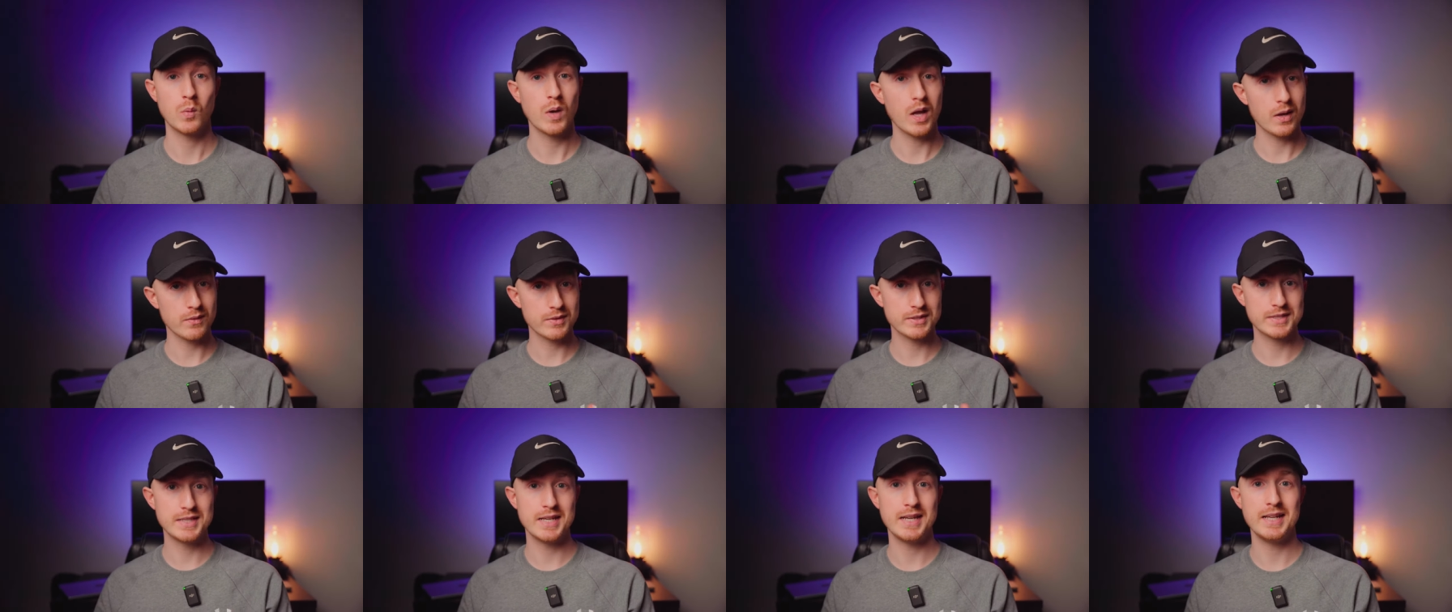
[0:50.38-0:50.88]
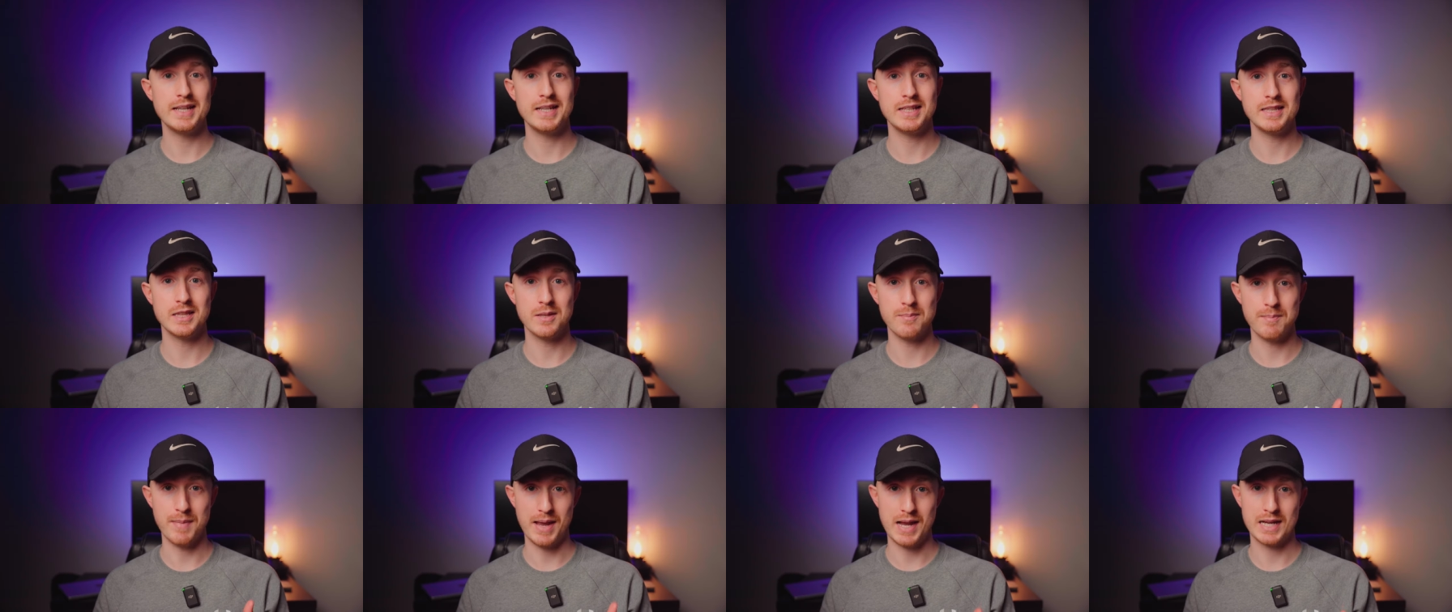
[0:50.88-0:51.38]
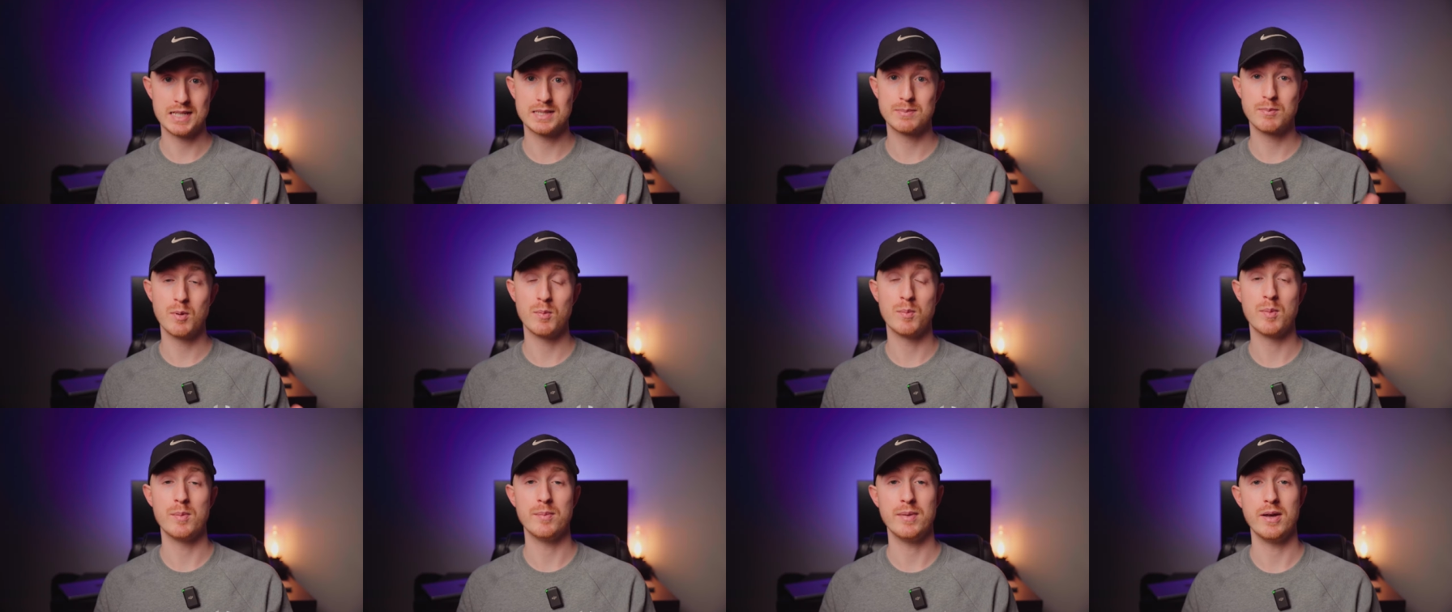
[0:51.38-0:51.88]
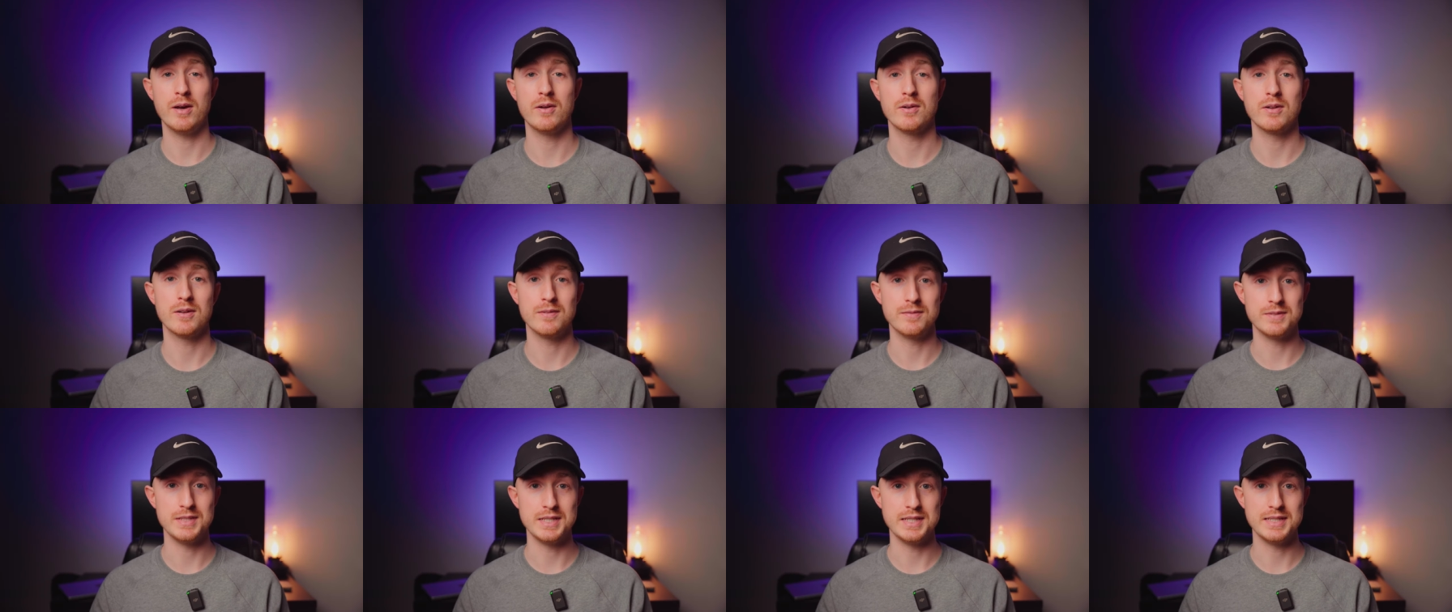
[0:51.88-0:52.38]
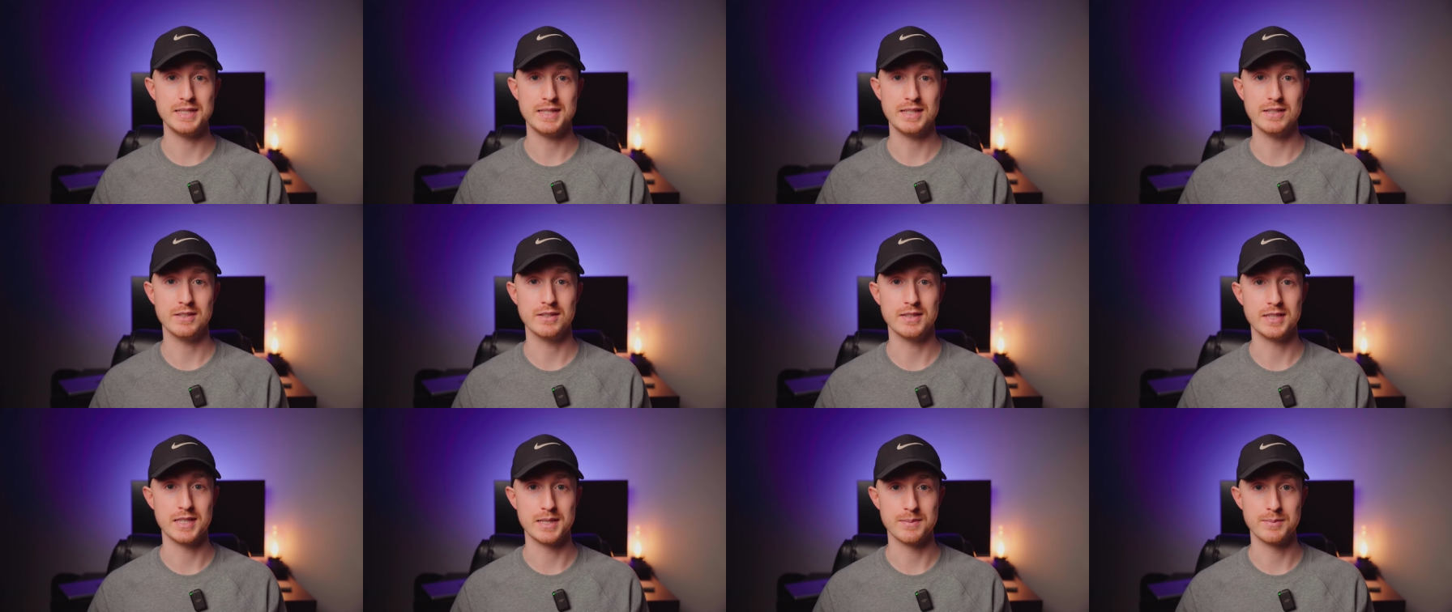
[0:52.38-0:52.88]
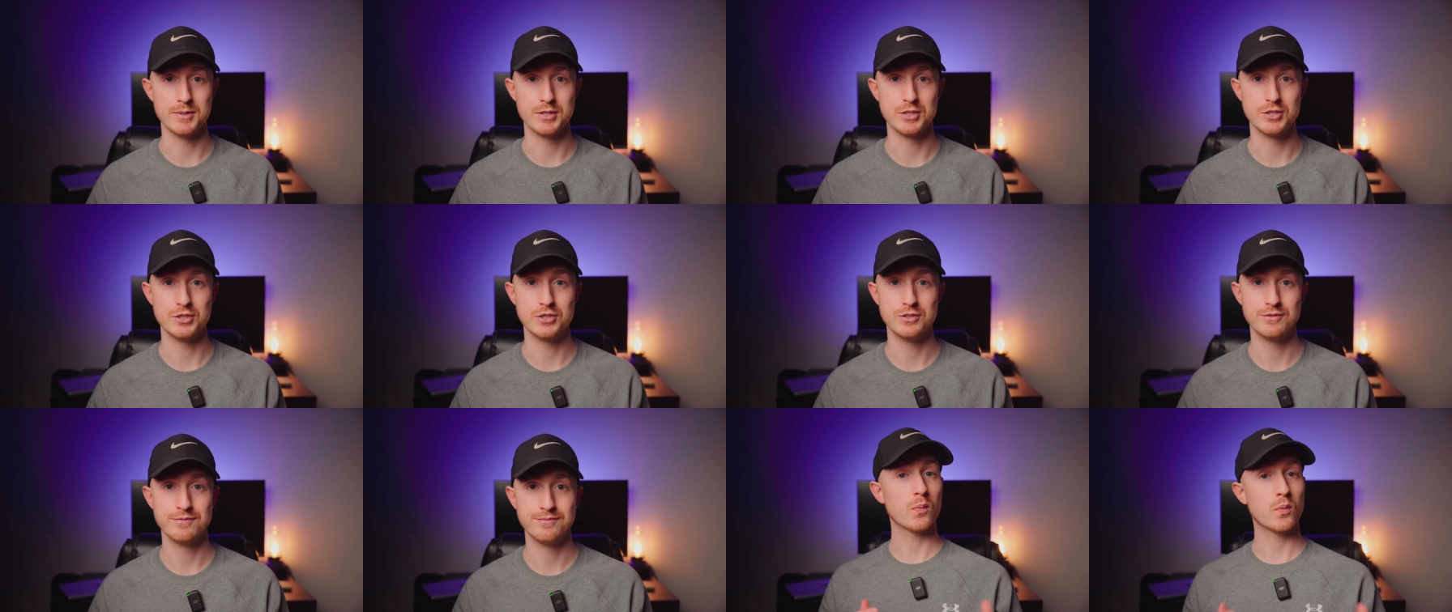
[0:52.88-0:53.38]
while retaining the maximum amount of detail in the image.